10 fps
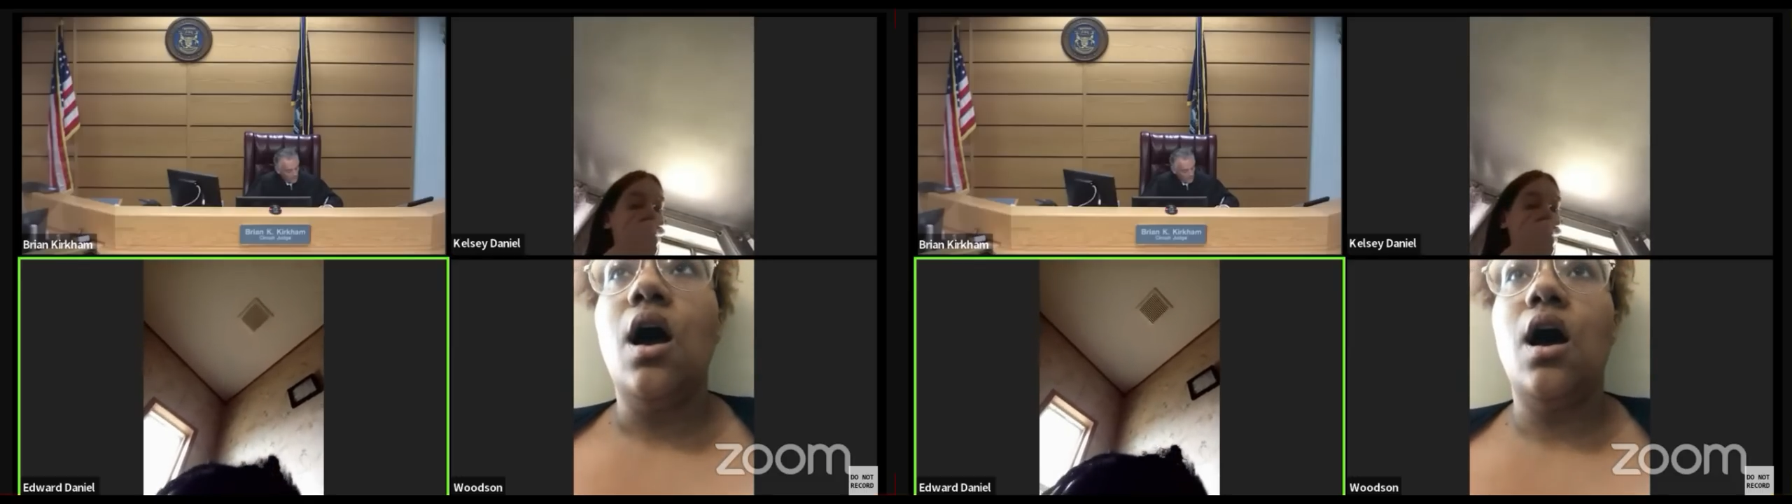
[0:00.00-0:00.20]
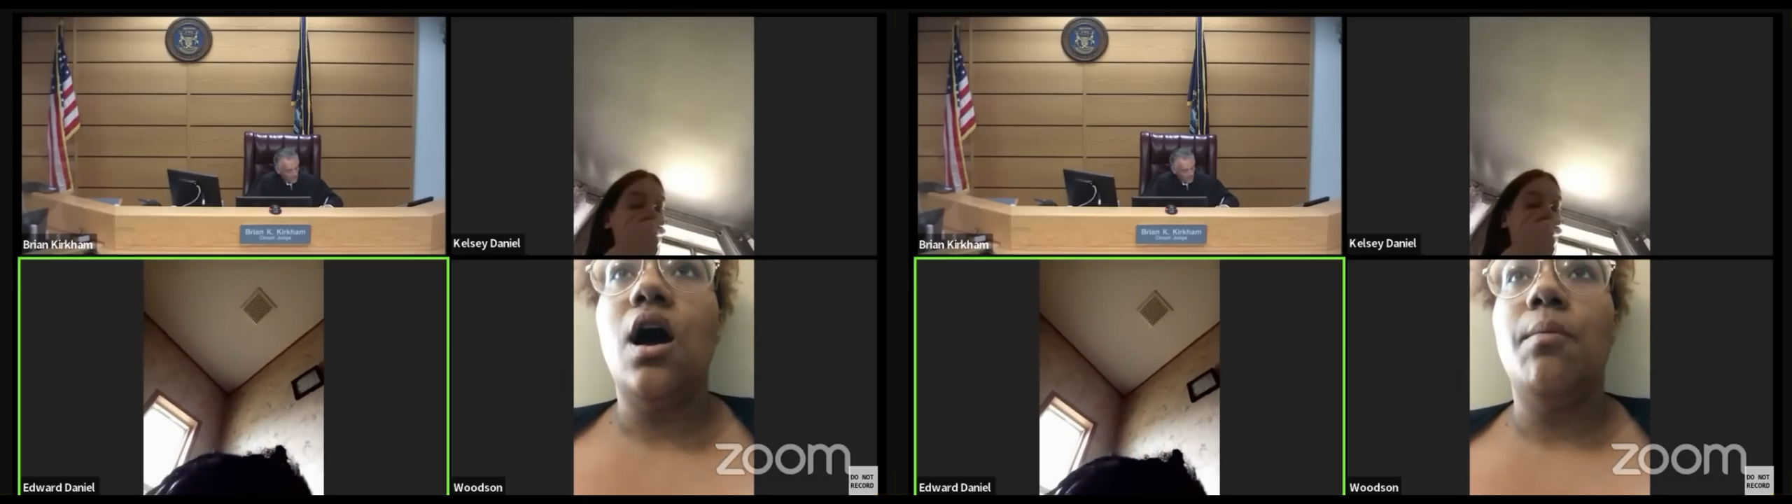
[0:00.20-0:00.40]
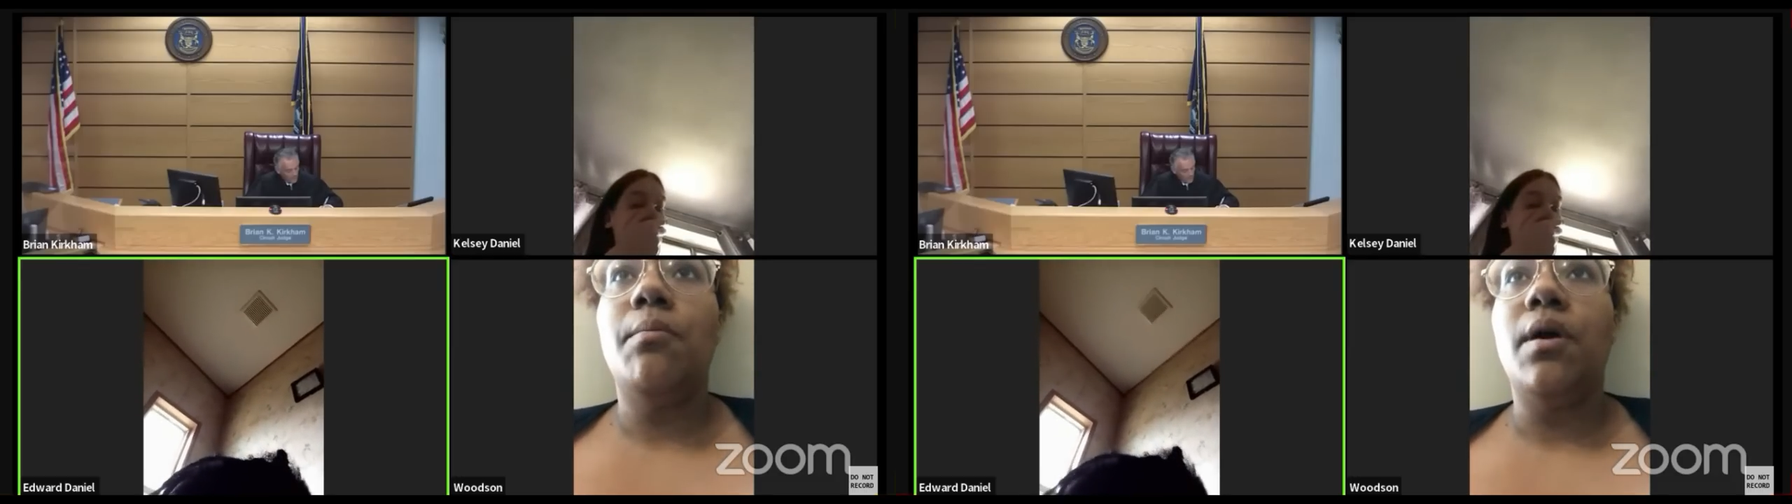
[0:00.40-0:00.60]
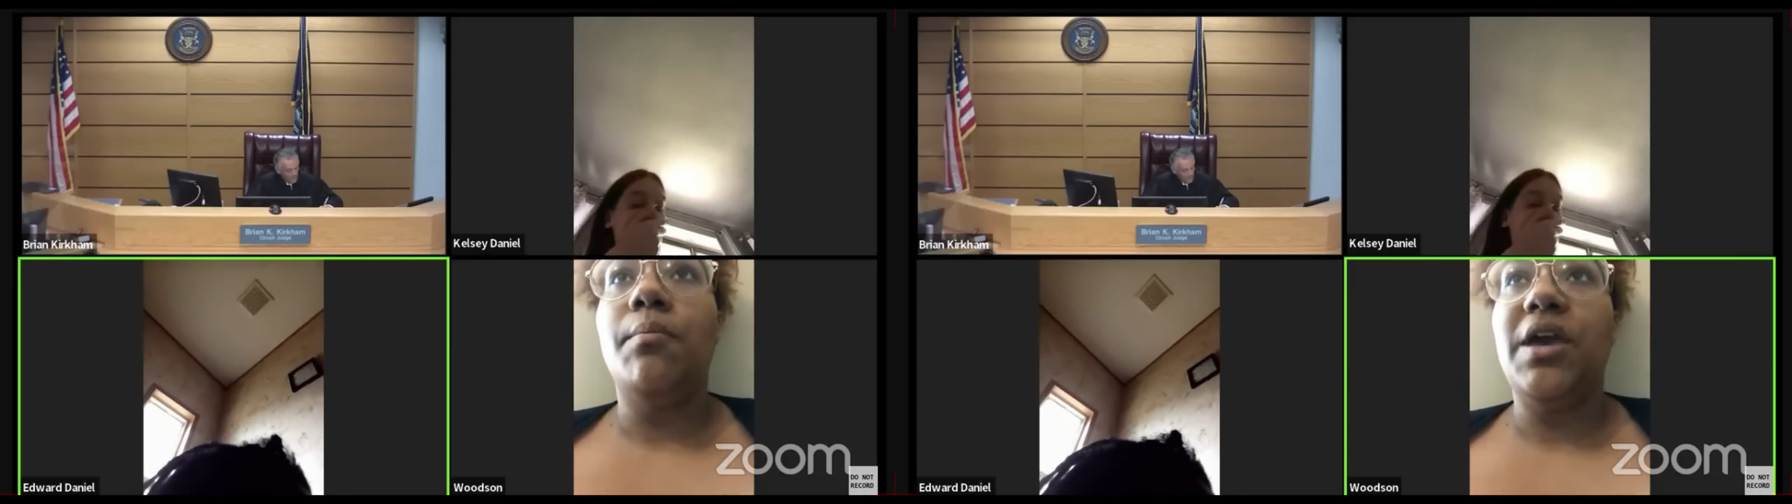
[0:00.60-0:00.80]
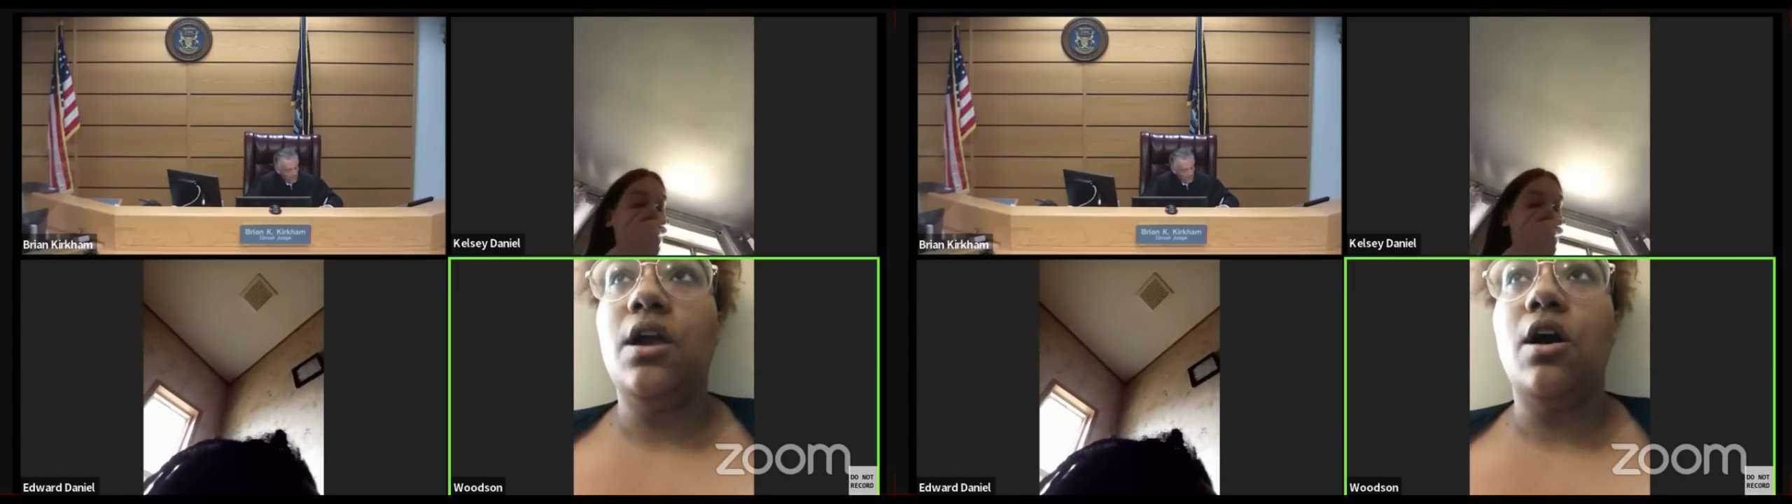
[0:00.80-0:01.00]

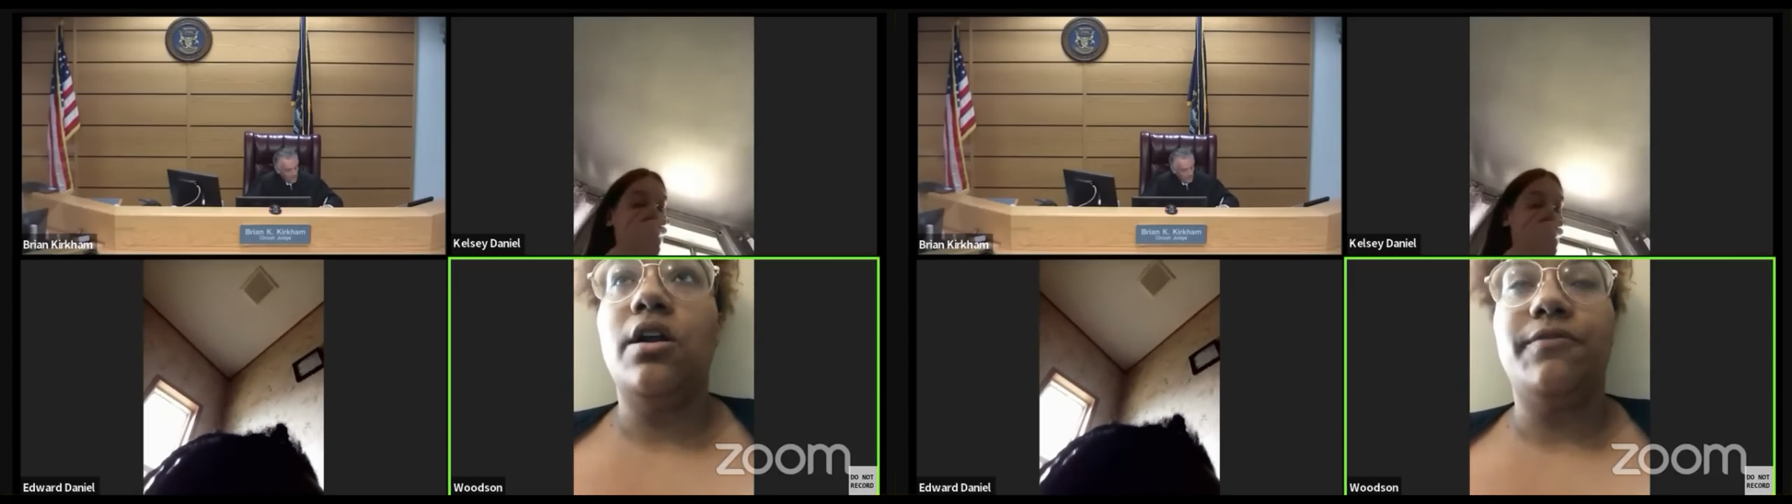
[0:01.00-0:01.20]
Being on a